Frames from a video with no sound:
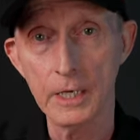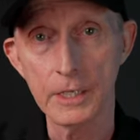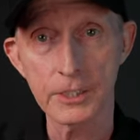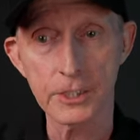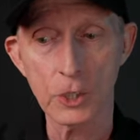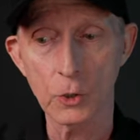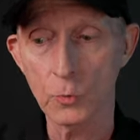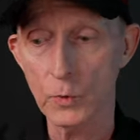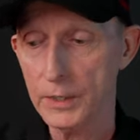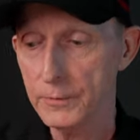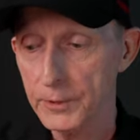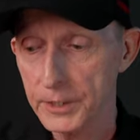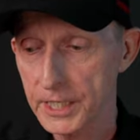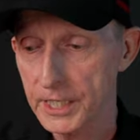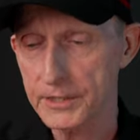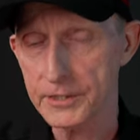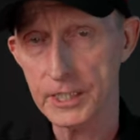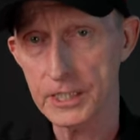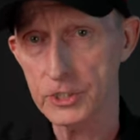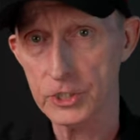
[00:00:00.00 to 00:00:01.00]
So we would
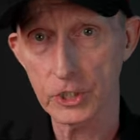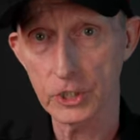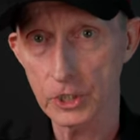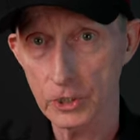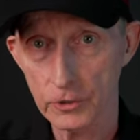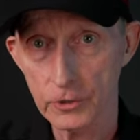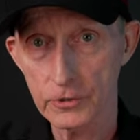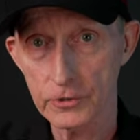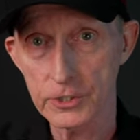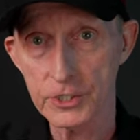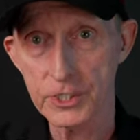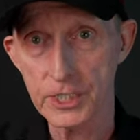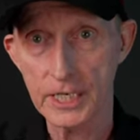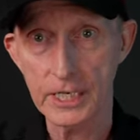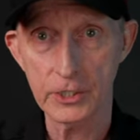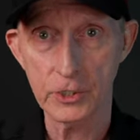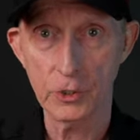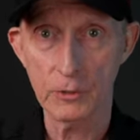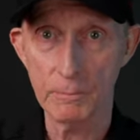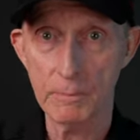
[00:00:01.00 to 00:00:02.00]
get these alerts
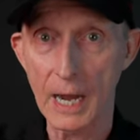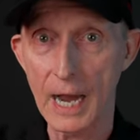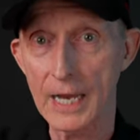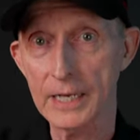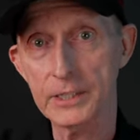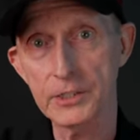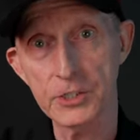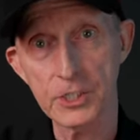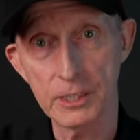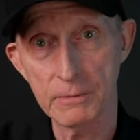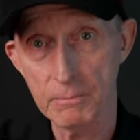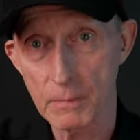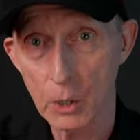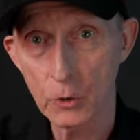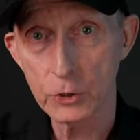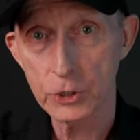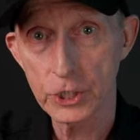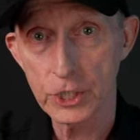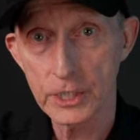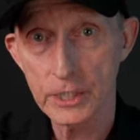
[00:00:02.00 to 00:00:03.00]
saying your bike is in
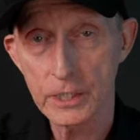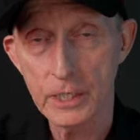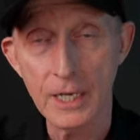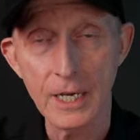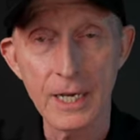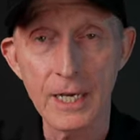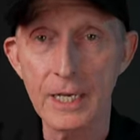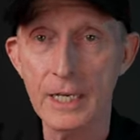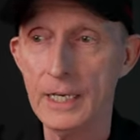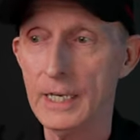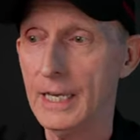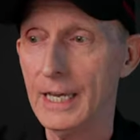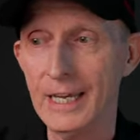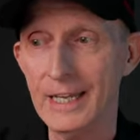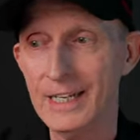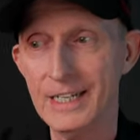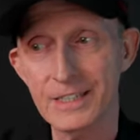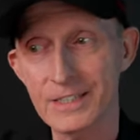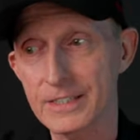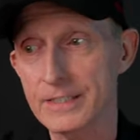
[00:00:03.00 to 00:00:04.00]
motion and it's